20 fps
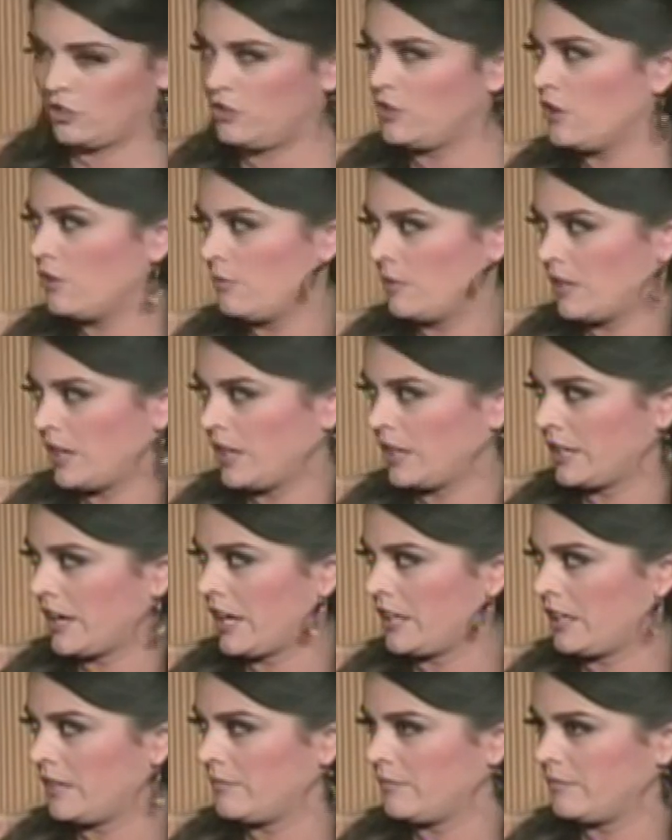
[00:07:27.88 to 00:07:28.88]
you know, when I
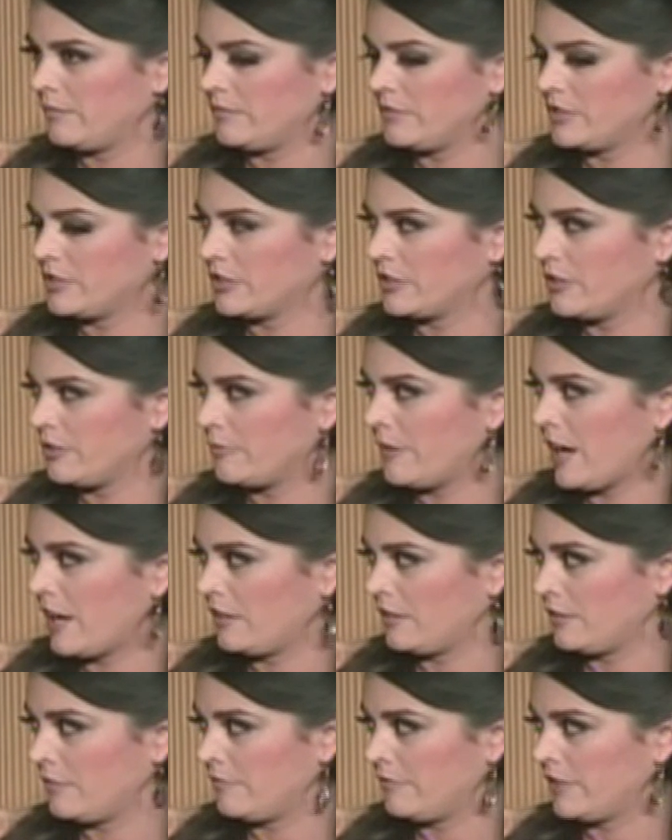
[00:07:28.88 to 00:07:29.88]
got up to go to the
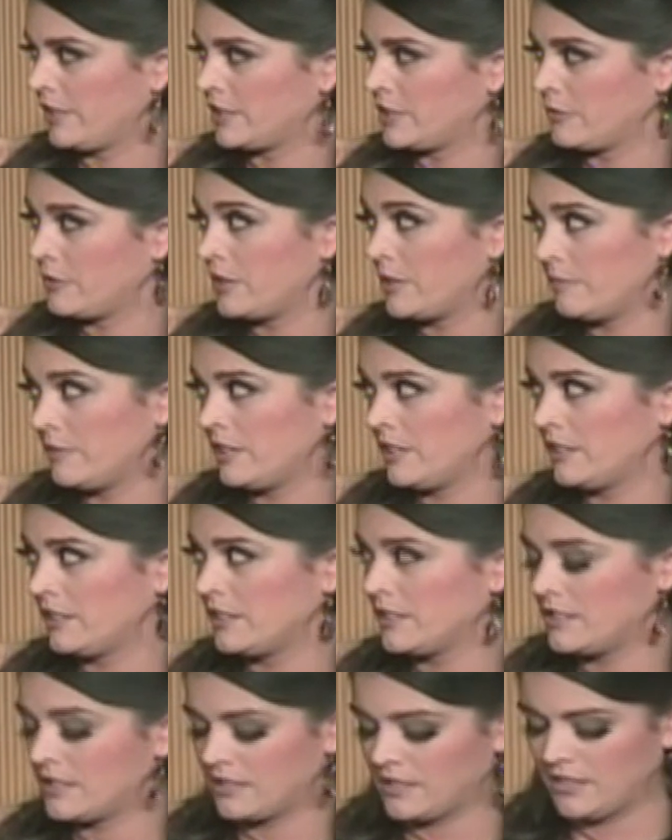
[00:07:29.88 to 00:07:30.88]
bathroom for like 20
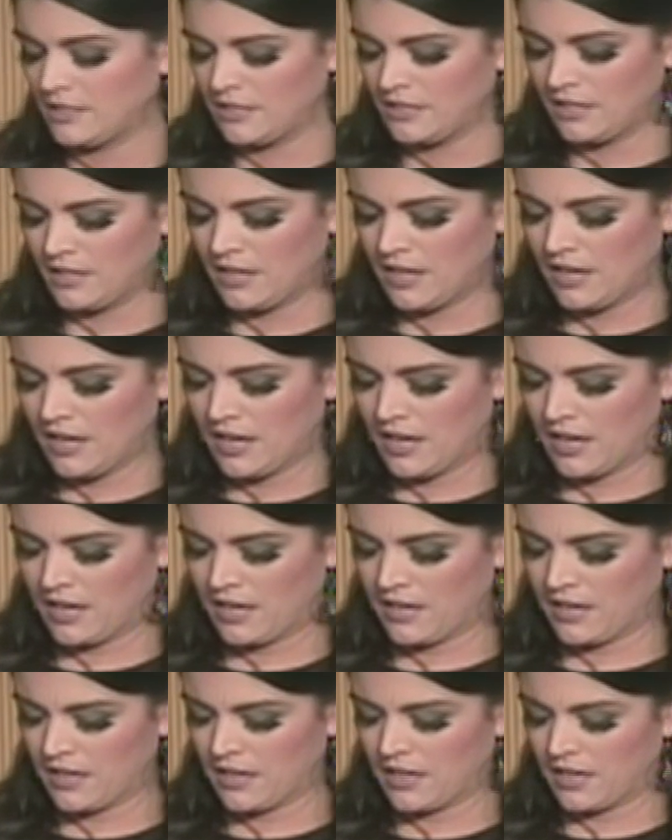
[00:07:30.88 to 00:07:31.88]
minutes,
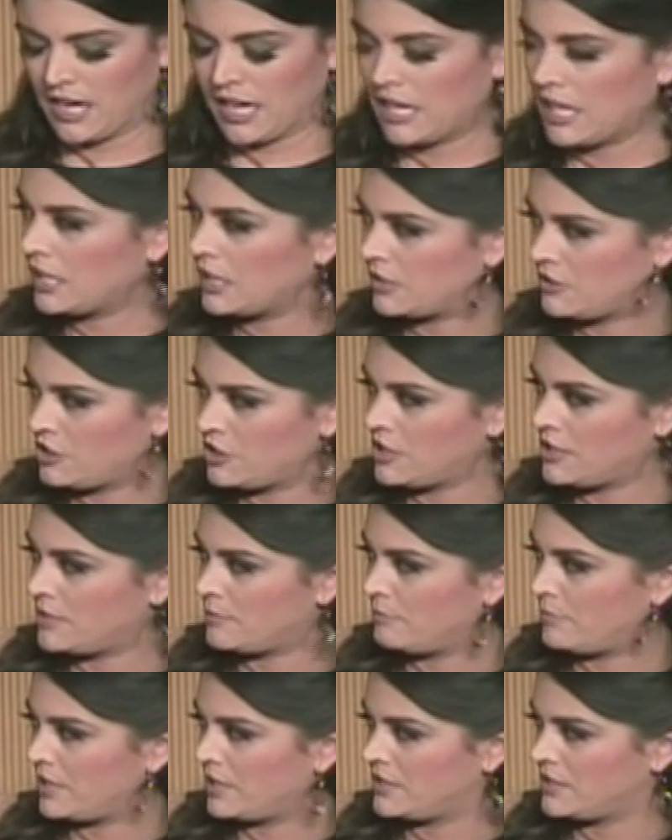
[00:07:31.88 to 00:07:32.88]
I, uh, I hid a
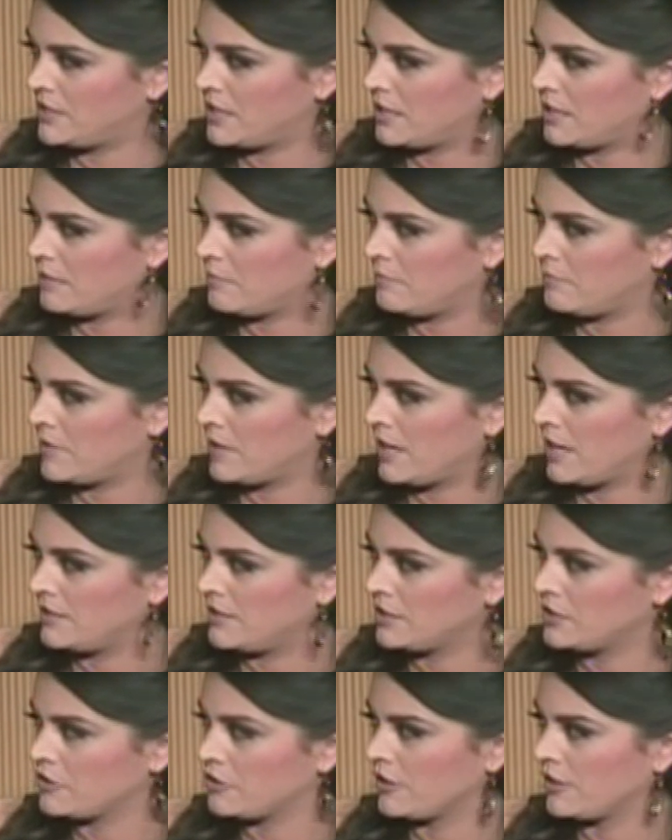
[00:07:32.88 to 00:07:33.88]
cheese pizza behind
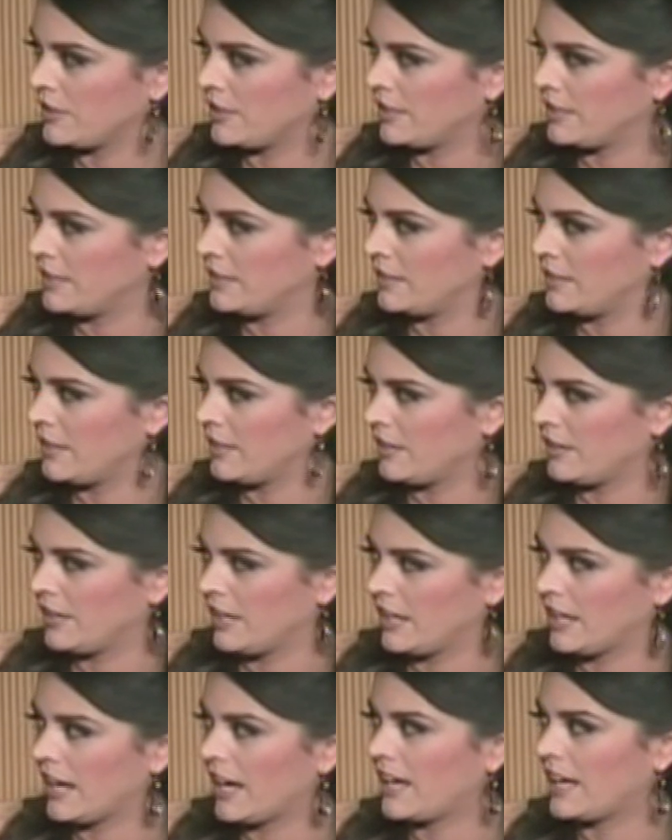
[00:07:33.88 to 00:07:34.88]
the toilet in there
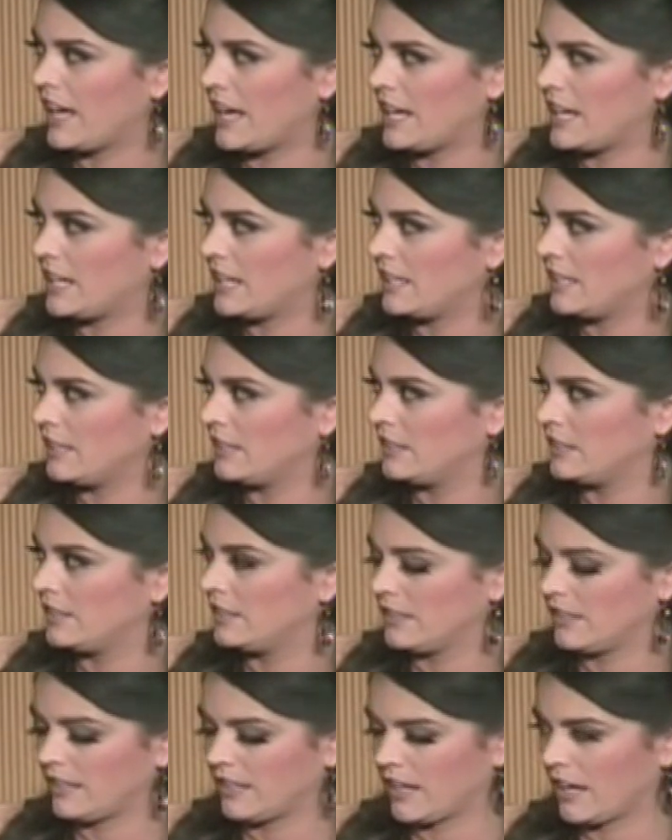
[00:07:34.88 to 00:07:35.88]
and I ate
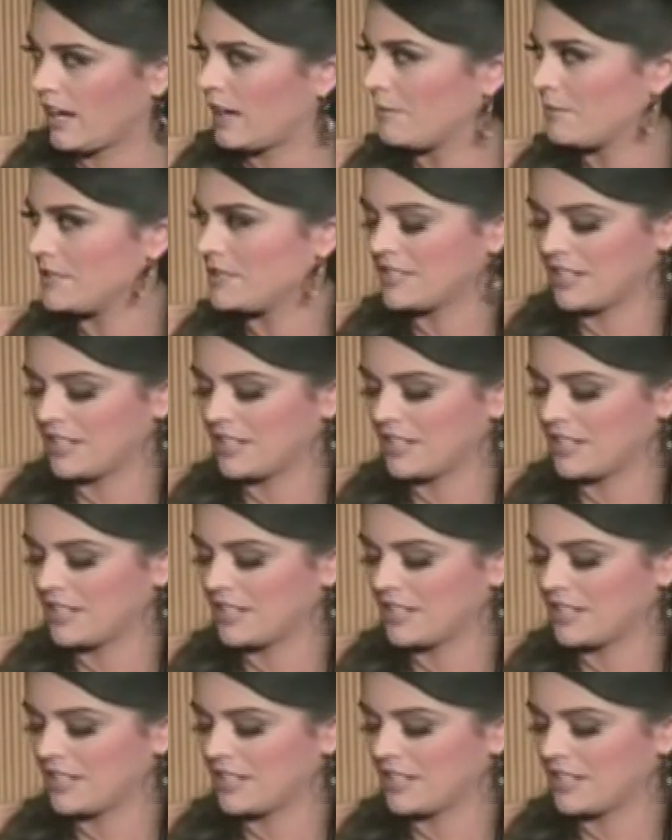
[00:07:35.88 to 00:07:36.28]
it. I'm